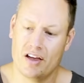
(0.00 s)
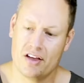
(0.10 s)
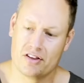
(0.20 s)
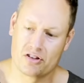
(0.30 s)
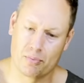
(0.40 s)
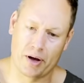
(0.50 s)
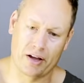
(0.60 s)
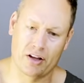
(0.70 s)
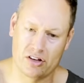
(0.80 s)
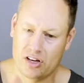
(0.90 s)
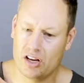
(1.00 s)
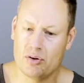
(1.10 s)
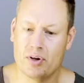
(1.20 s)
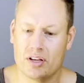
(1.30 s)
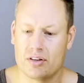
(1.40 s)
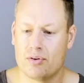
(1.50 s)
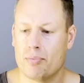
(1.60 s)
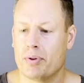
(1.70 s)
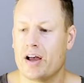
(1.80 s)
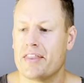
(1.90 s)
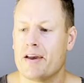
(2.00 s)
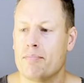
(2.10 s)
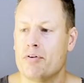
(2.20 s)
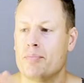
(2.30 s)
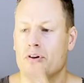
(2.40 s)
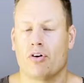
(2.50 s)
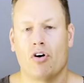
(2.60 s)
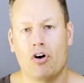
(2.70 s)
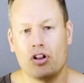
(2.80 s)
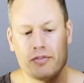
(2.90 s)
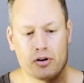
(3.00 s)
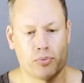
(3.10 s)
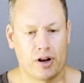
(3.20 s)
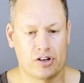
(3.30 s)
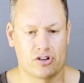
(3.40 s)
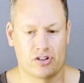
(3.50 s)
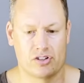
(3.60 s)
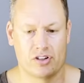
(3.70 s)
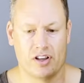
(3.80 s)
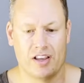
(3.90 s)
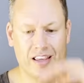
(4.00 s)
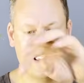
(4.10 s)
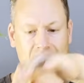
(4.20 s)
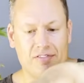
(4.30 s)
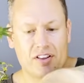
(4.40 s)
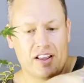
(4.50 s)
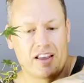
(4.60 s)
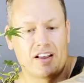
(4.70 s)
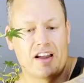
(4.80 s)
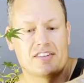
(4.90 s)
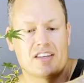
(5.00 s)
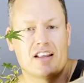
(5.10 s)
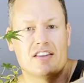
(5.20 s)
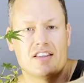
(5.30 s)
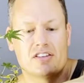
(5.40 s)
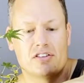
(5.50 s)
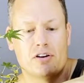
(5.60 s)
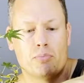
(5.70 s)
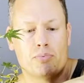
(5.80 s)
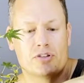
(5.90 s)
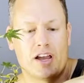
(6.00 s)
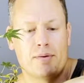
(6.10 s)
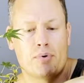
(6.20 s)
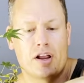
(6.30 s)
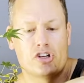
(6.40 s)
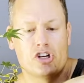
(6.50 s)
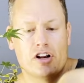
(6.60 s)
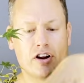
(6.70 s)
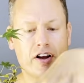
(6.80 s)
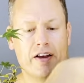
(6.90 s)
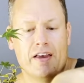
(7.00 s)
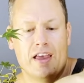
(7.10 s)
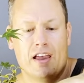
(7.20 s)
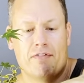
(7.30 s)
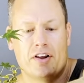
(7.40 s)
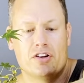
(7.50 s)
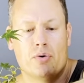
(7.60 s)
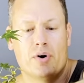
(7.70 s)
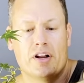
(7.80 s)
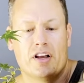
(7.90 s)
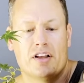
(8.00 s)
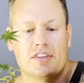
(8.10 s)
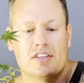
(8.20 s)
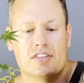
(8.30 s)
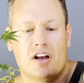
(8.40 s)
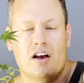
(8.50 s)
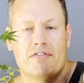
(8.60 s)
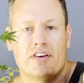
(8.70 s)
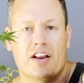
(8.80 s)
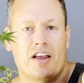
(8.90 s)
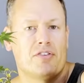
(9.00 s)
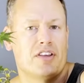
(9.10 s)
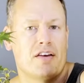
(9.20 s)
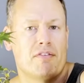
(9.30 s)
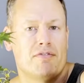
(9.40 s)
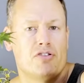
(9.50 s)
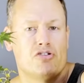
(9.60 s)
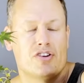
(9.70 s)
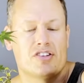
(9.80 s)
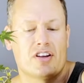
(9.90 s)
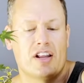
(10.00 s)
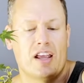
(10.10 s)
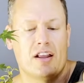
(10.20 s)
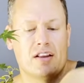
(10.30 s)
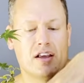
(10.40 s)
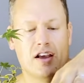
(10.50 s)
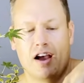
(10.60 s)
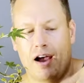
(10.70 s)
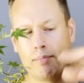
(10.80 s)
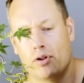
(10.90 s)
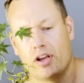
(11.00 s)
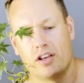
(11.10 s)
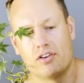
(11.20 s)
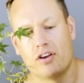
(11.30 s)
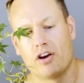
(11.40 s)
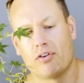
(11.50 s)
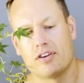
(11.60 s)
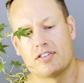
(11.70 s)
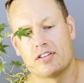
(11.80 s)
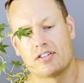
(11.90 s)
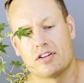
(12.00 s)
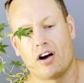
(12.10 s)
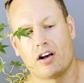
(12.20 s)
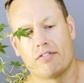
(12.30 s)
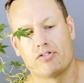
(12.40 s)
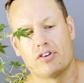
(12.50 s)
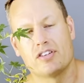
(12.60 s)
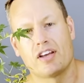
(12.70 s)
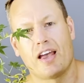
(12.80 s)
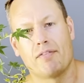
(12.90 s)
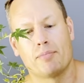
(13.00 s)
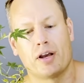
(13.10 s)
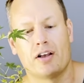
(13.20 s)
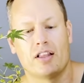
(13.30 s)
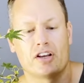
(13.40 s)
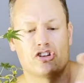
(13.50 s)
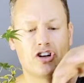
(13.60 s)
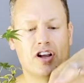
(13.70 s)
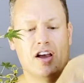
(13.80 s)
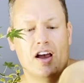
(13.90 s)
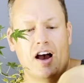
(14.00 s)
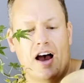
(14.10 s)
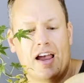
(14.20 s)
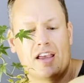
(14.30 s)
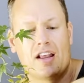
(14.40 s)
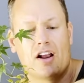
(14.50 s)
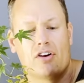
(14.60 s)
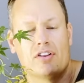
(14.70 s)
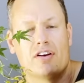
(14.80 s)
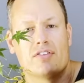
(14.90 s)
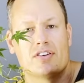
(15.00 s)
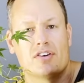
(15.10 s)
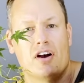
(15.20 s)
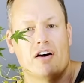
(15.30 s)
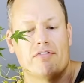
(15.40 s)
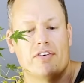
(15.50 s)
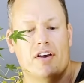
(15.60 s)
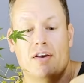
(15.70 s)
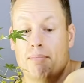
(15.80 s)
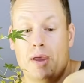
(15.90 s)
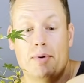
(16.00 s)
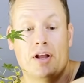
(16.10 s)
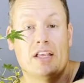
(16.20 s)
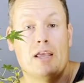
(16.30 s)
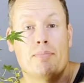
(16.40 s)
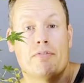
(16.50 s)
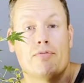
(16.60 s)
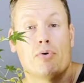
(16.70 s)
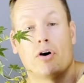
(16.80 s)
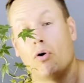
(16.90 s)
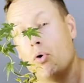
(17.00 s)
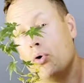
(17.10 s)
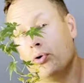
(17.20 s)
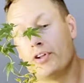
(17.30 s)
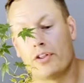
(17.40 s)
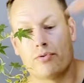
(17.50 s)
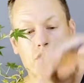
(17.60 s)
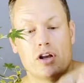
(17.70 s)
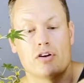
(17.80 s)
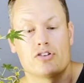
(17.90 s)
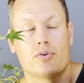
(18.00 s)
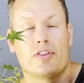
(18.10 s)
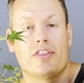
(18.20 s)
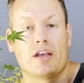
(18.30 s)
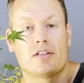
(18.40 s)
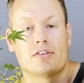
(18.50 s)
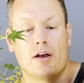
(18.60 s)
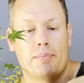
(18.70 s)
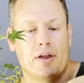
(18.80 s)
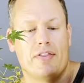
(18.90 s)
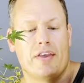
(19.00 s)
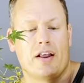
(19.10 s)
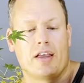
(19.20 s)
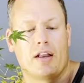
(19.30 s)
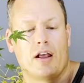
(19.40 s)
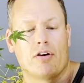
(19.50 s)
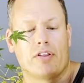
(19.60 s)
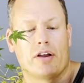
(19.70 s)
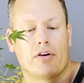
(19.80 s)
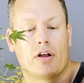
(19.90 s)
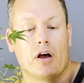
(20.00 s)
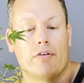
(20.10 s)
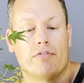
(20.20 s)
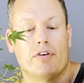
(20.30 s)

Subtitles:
So by continuing to apply that movement to all of your branches, even like I said in this little side branch here, if I don't want to cut this off and I only have a few trees on hand, I'm looking to increase the stock of trees I have in my collection, I could air layer this off. Maybe I'd keep it for a whole nother year so it thickens up, and then I could air layer it off.